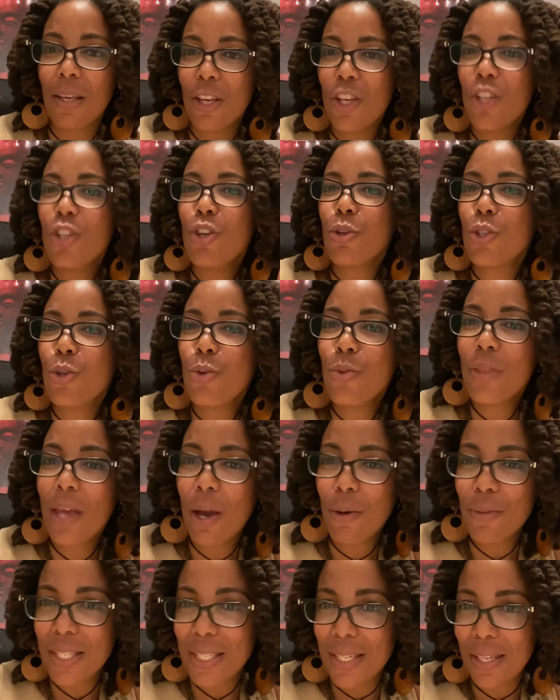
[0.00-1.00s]

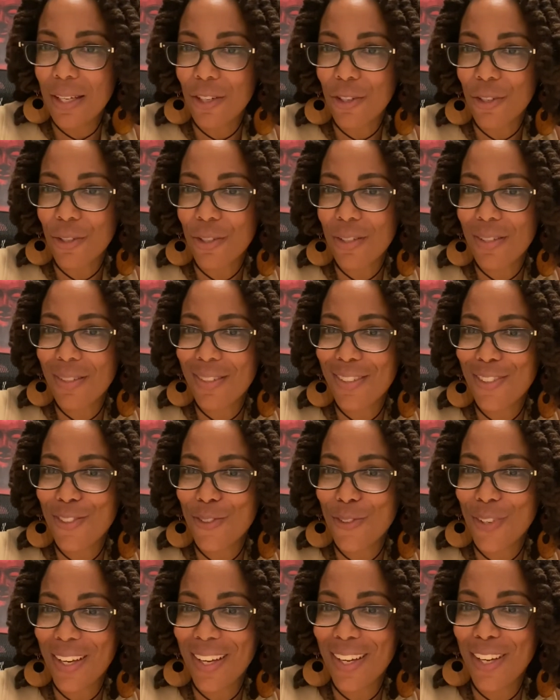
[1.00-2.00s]
2,000 years,
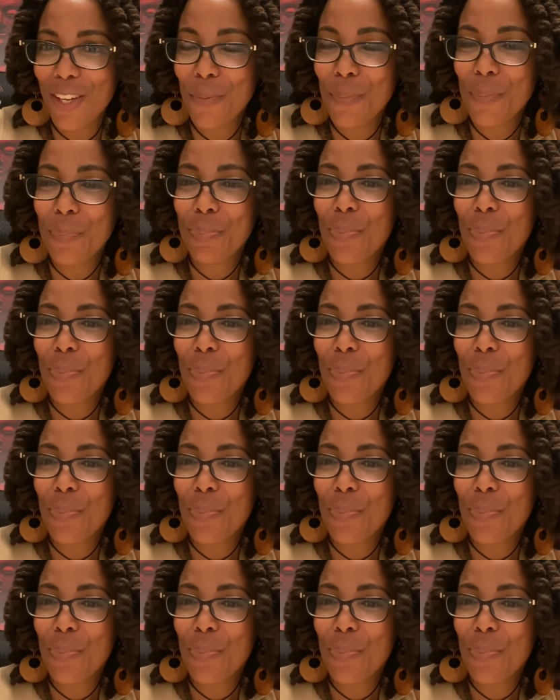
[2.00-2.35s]
right?